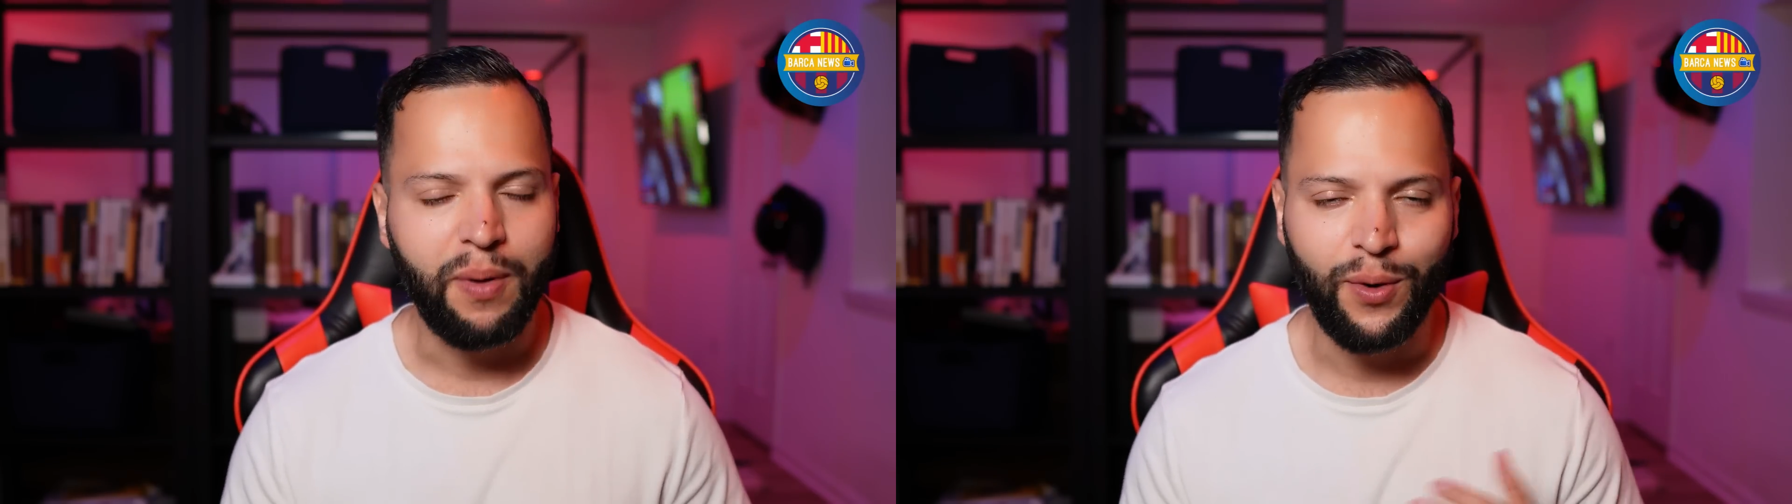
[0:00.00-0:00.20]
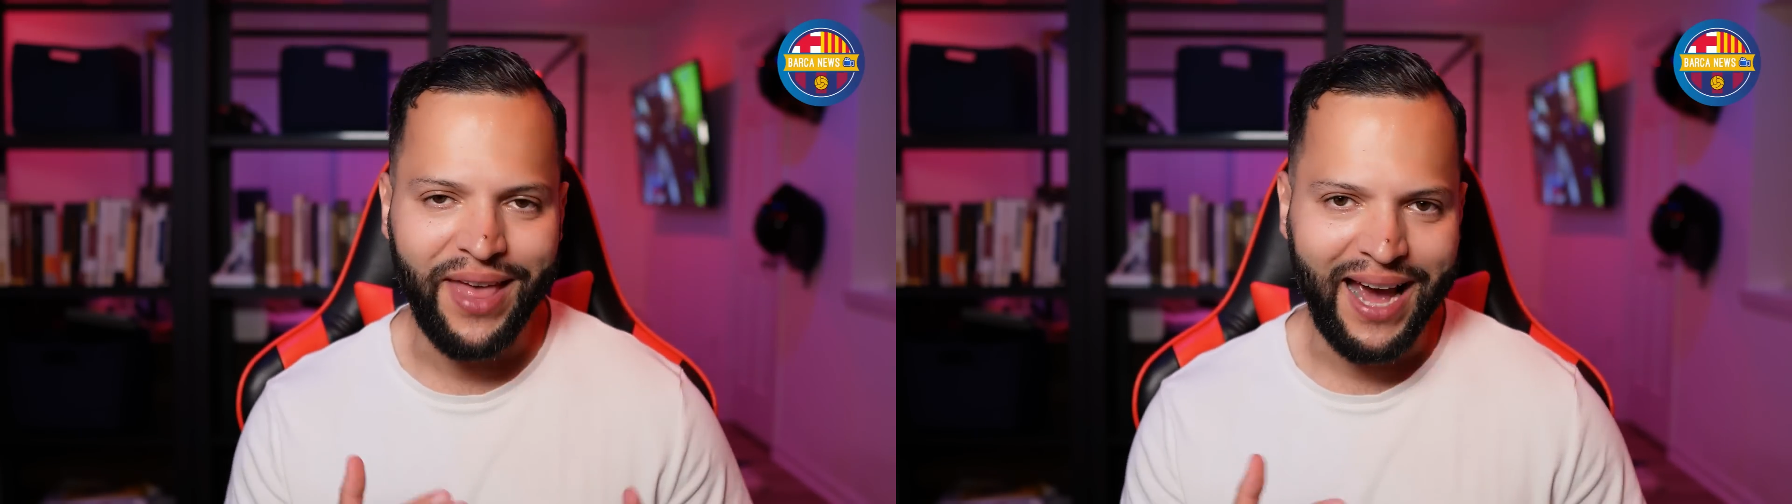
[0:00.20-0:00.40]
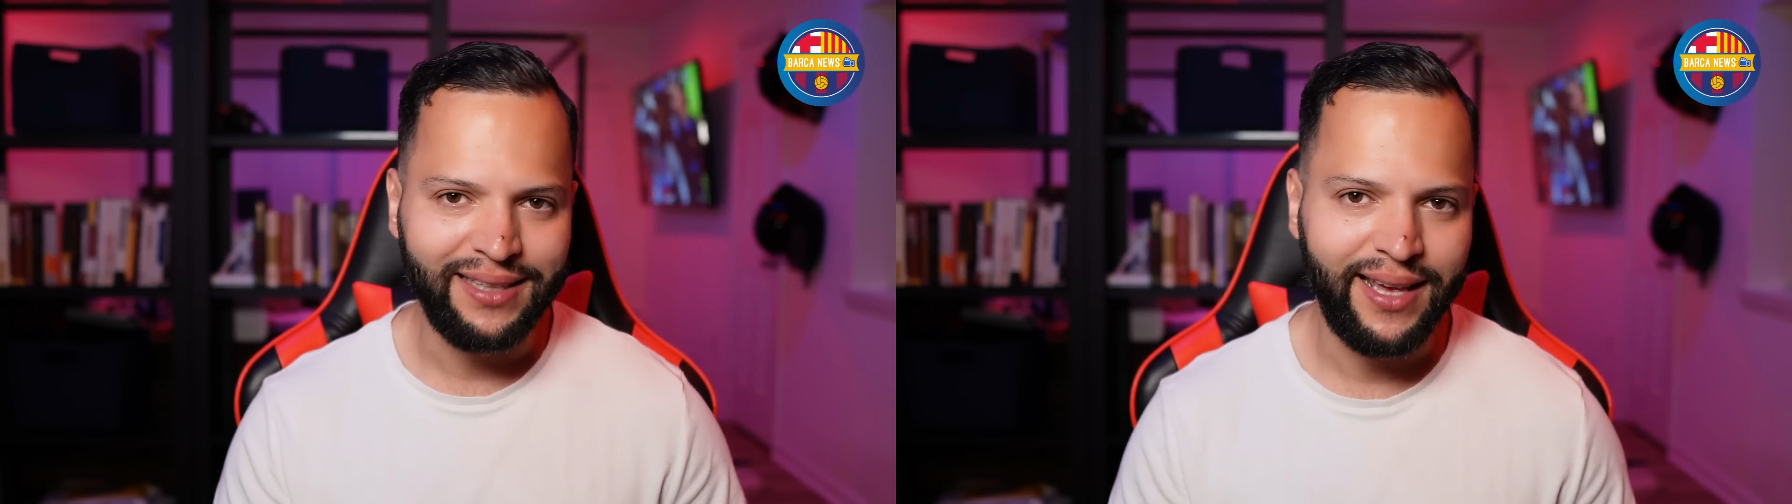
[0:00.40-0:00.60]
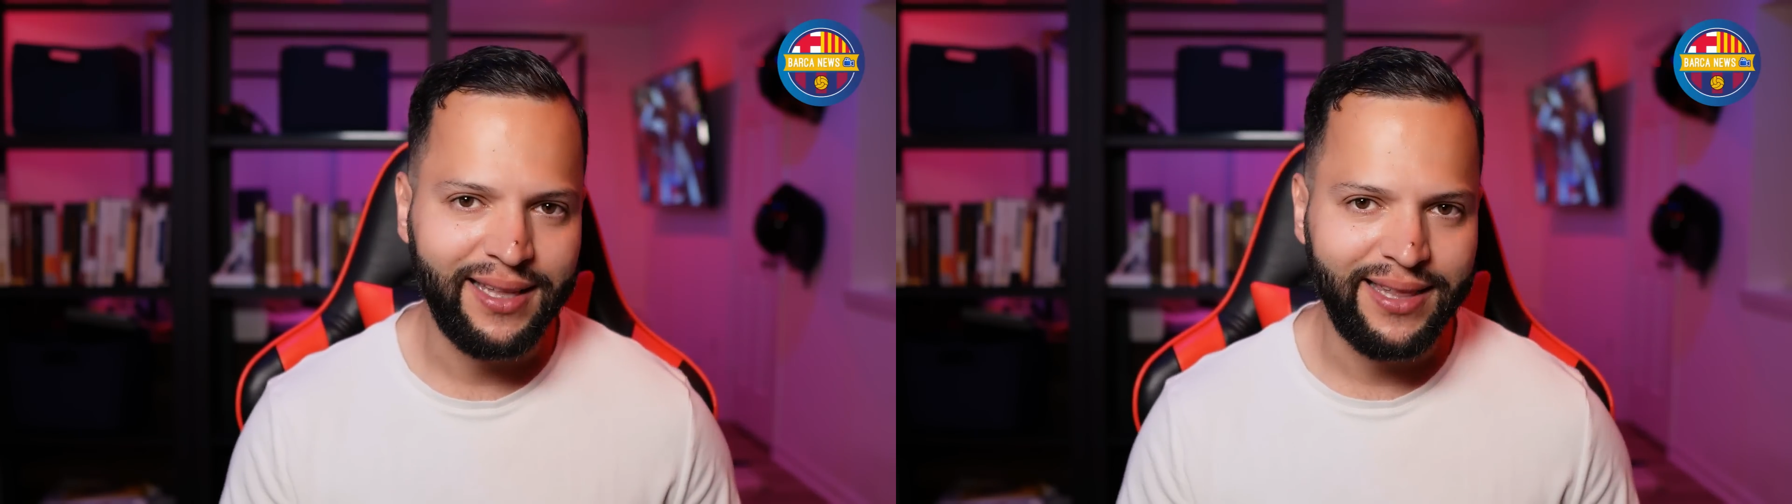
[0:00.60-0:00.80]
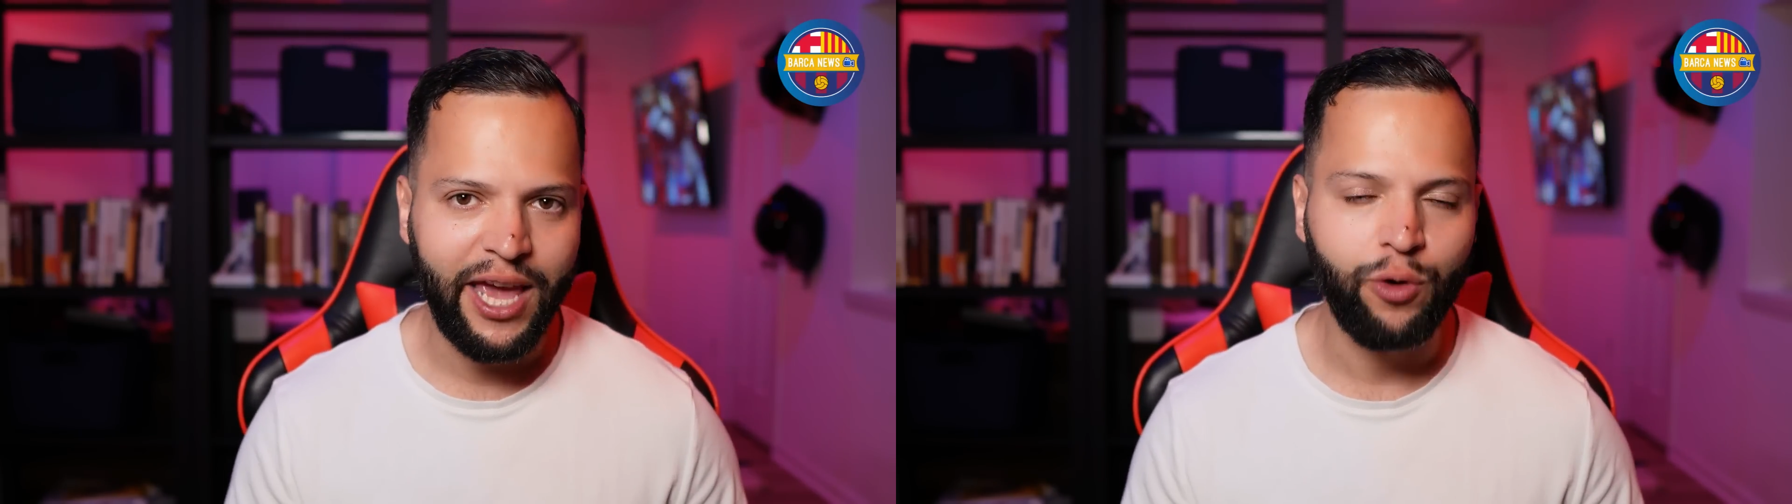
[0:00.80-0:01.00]
but with the
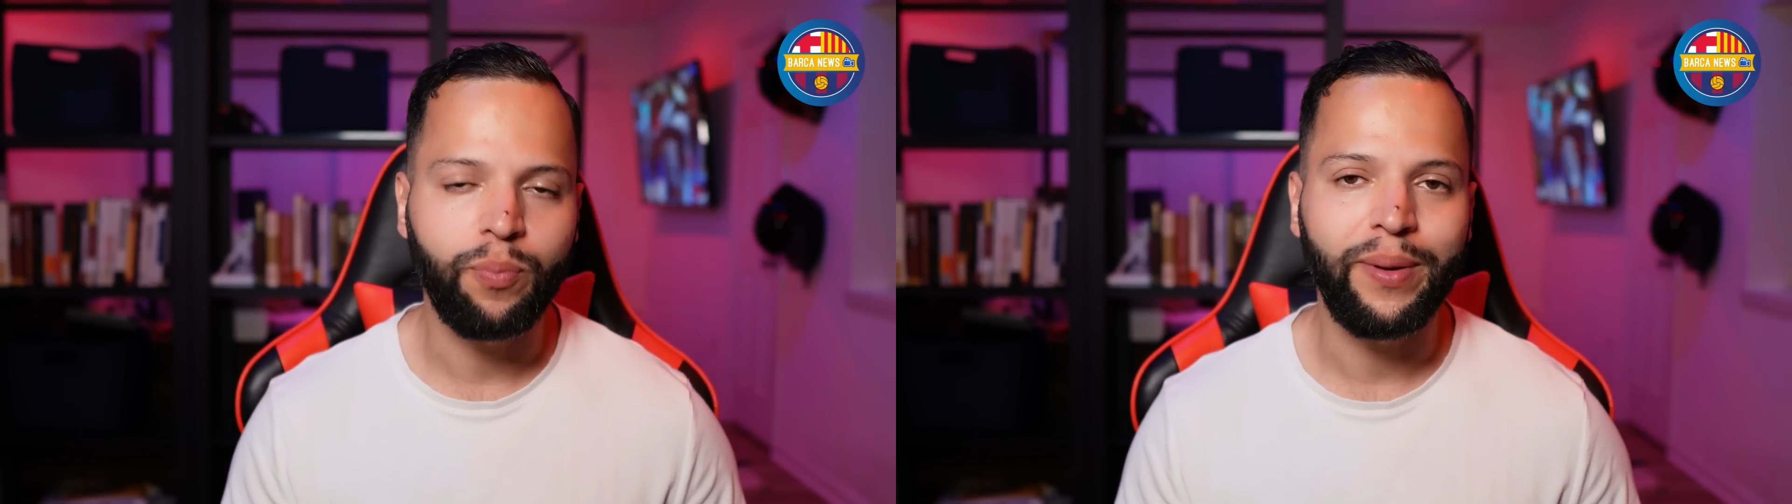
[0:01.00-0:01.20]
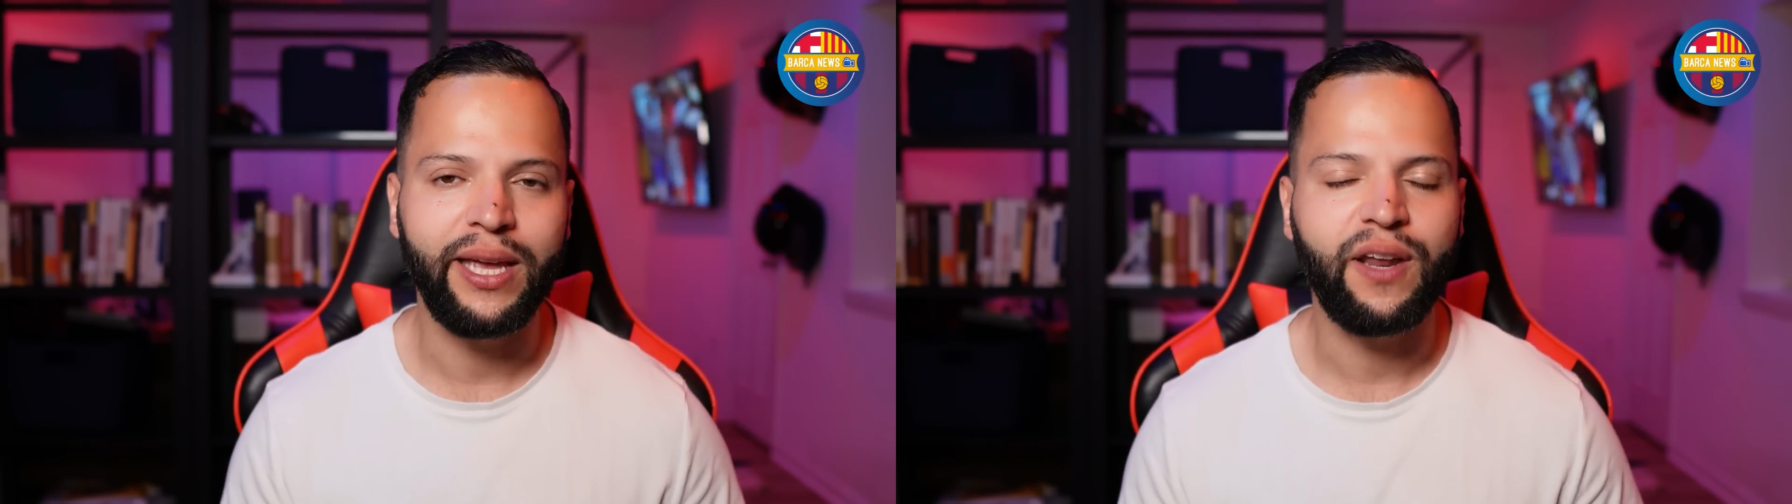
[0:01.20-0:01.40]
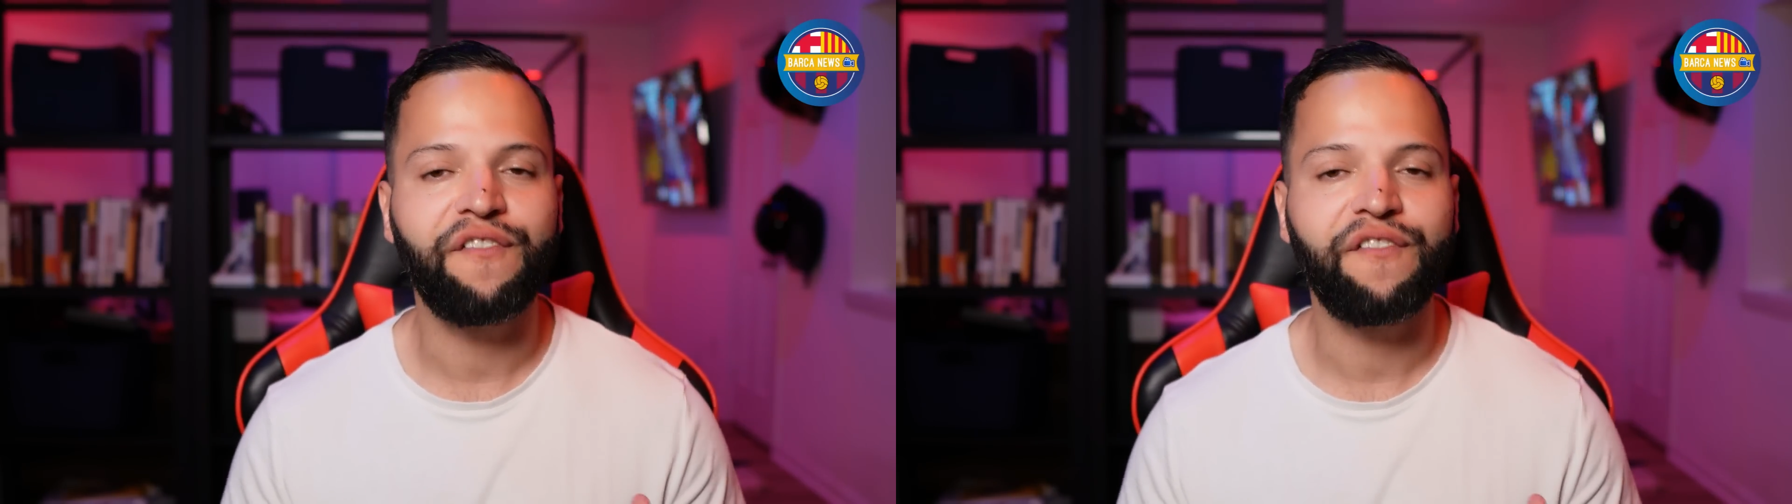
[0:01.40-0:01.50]
idea that he would be in a